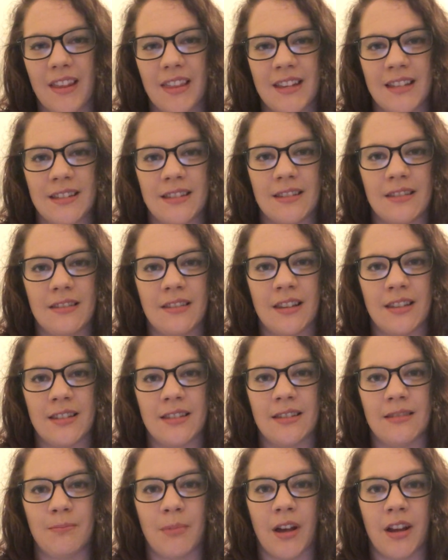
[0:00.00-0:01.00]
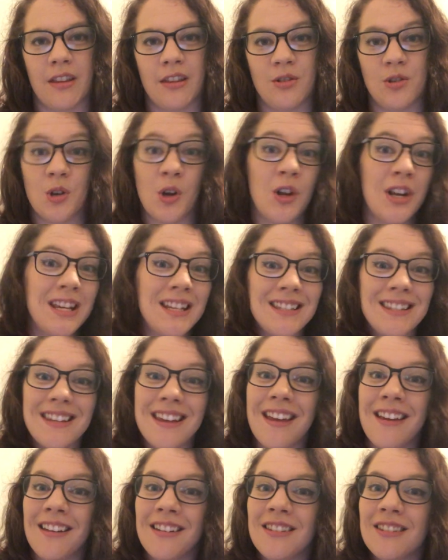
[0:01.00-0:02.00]
this part of the journey is
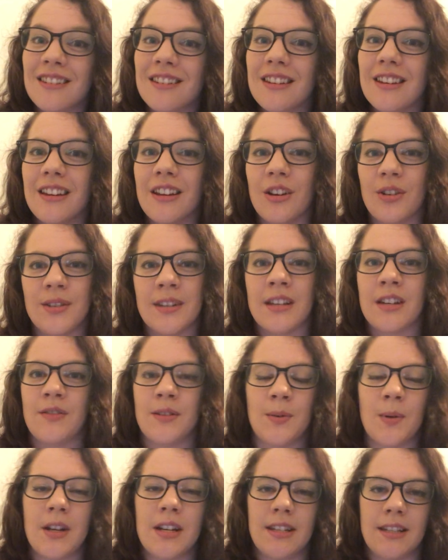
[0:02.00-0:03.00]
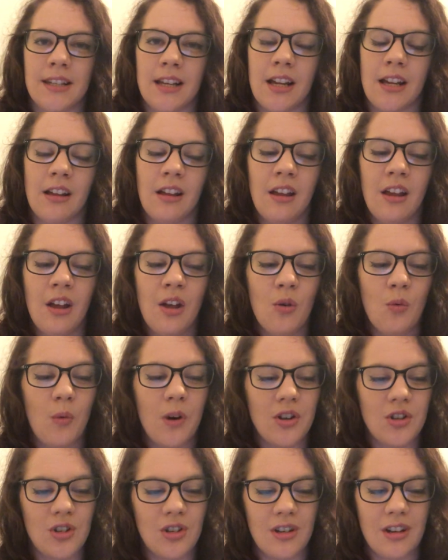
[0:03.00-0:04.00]
the end, he goes out of his way to say,
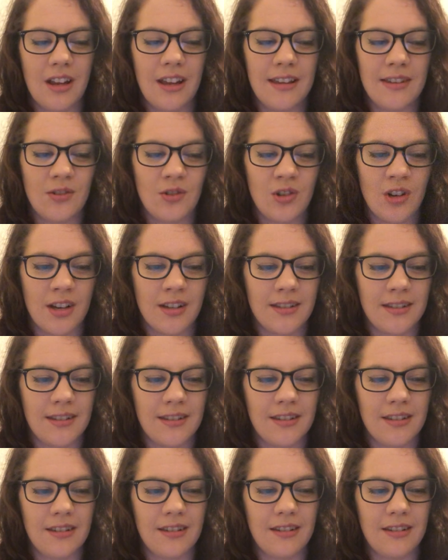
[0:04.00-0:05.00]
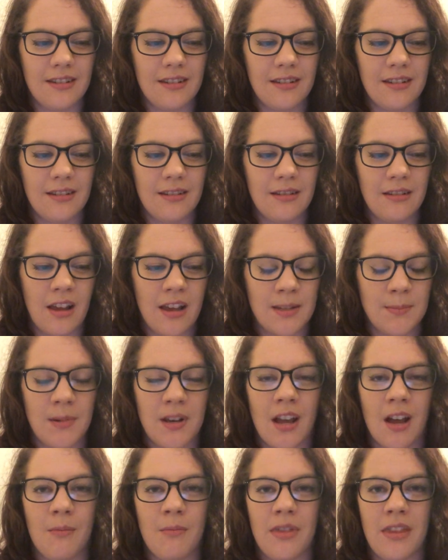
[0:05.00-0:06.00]
which is just has
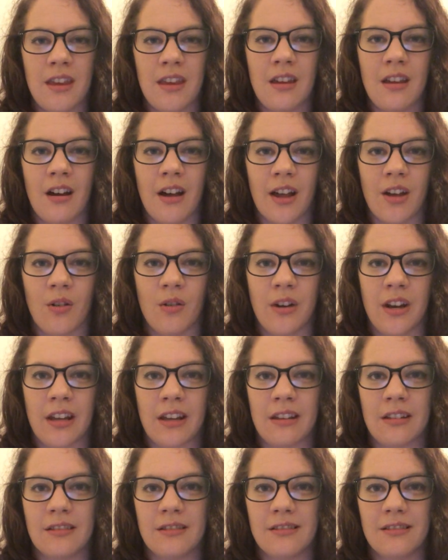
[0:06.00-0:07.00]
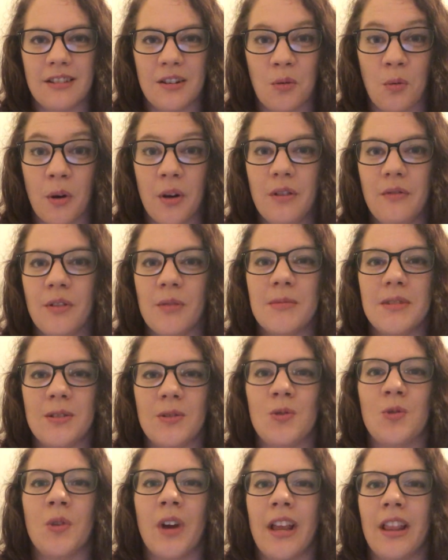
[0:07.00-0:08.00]
become the iconic quote from
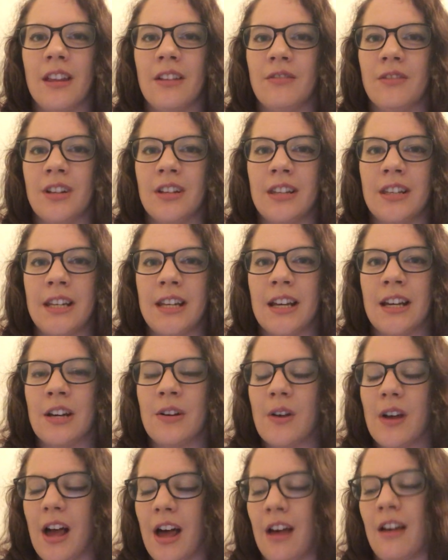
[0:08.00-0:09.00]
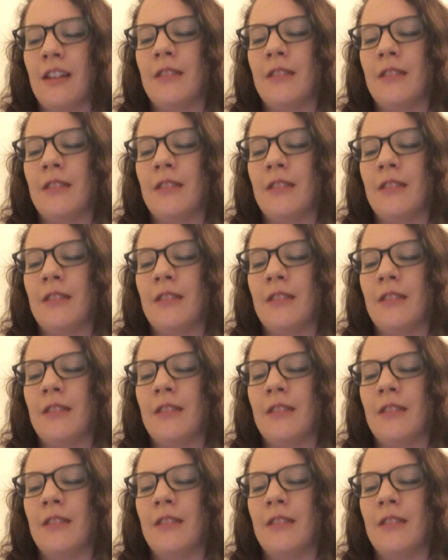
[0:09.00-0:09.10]
this trailer really now.